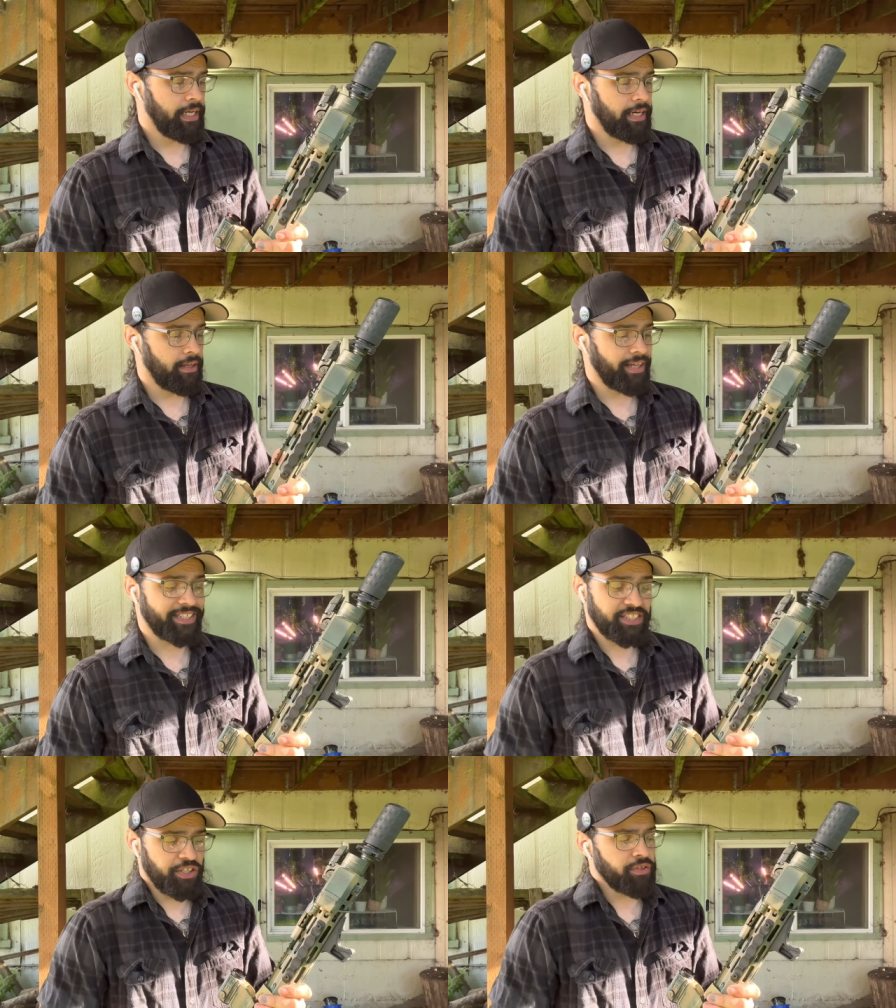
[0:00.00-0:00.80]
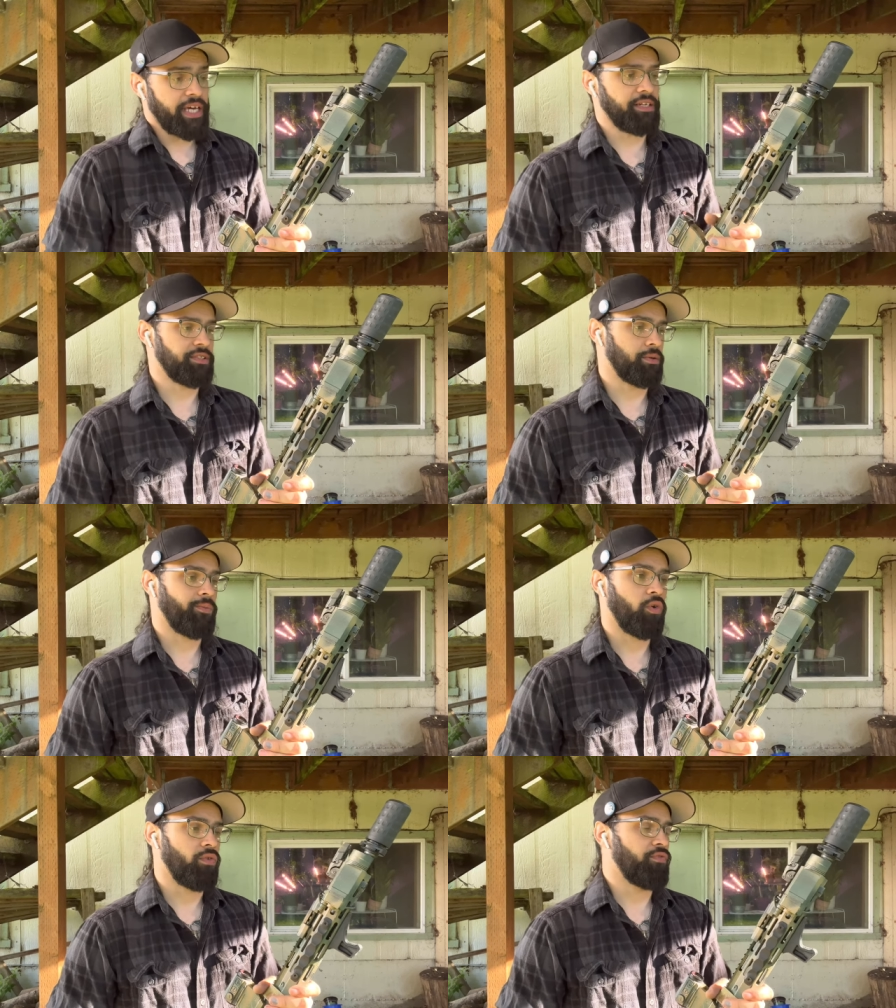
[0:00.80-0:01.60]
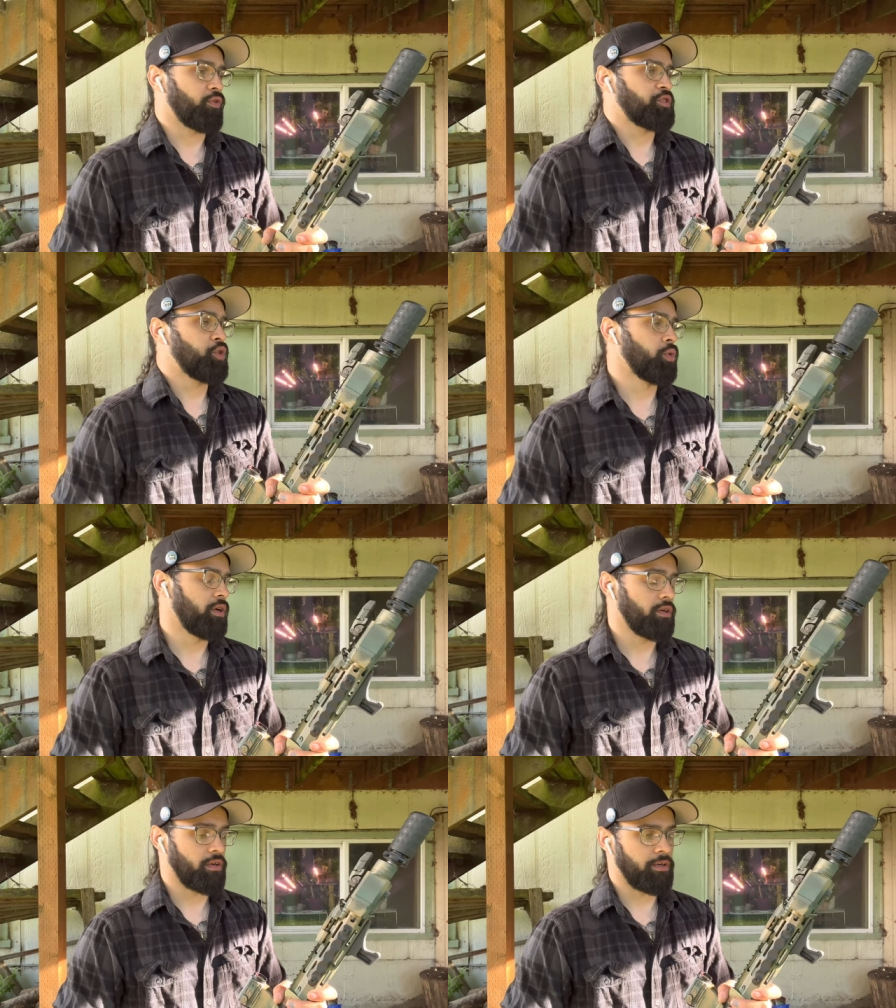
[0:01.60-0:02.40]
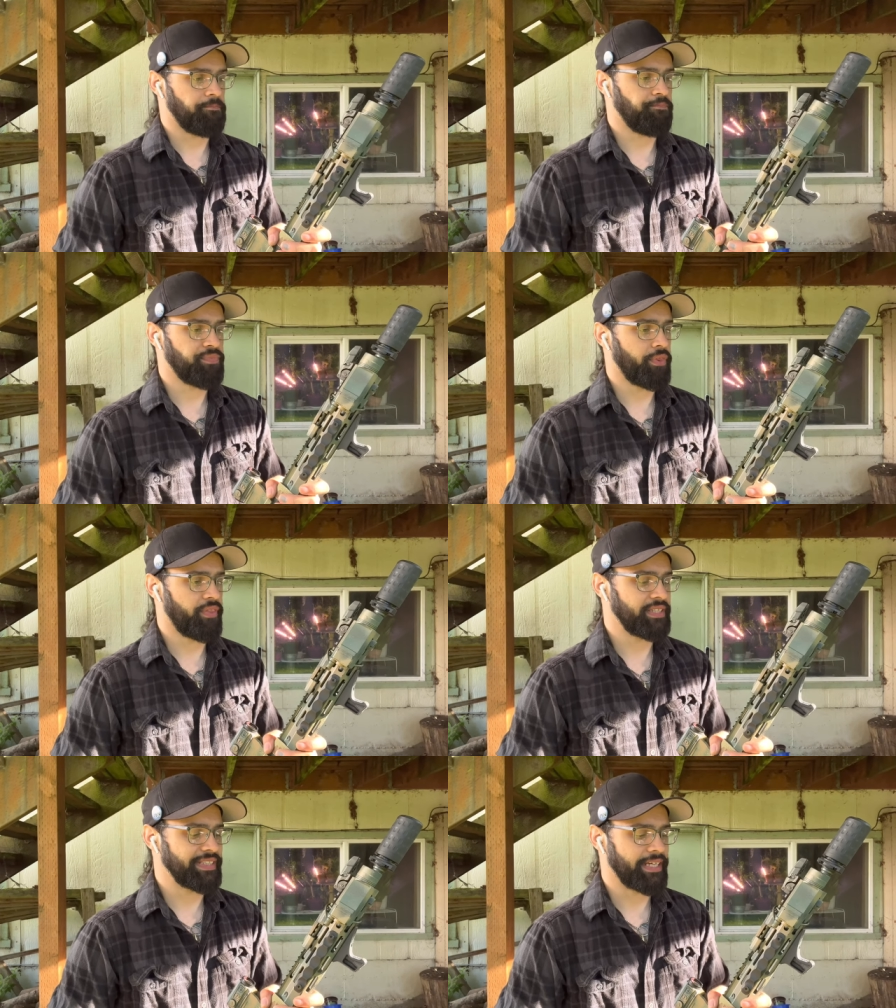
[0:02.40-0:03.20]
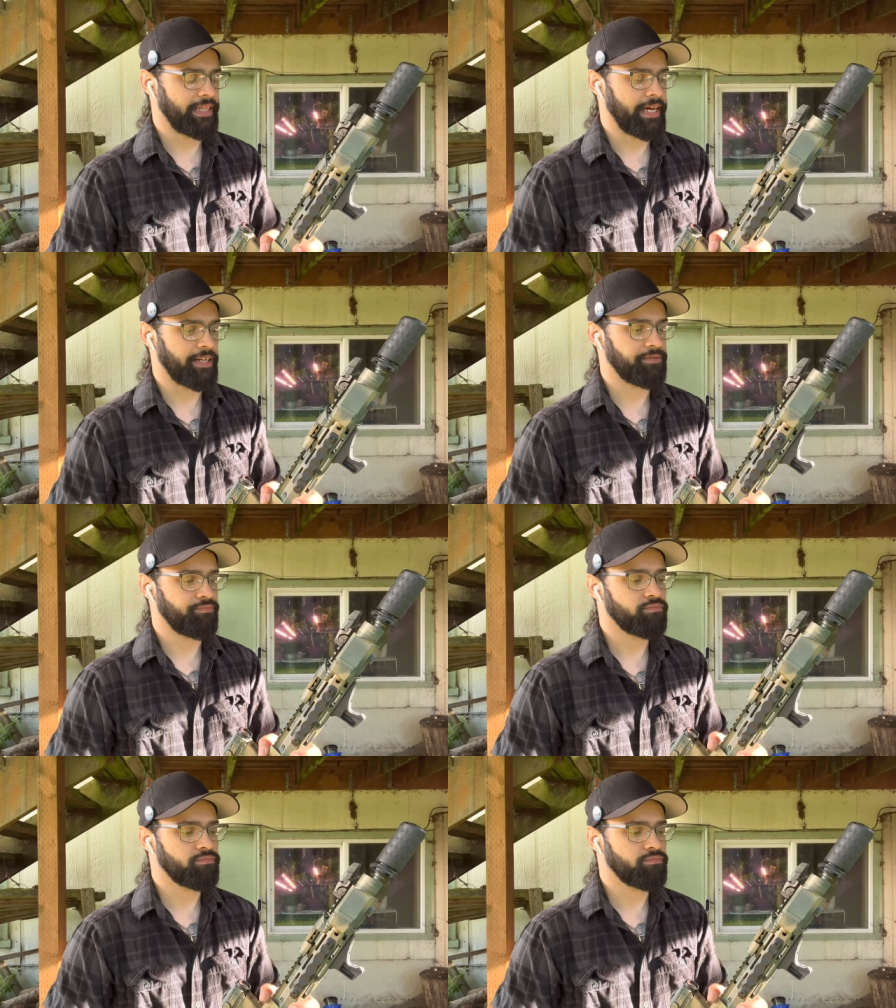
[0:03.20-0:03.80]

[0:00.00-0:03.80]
uh, like Steelcase or Wolf or Tula or things like that.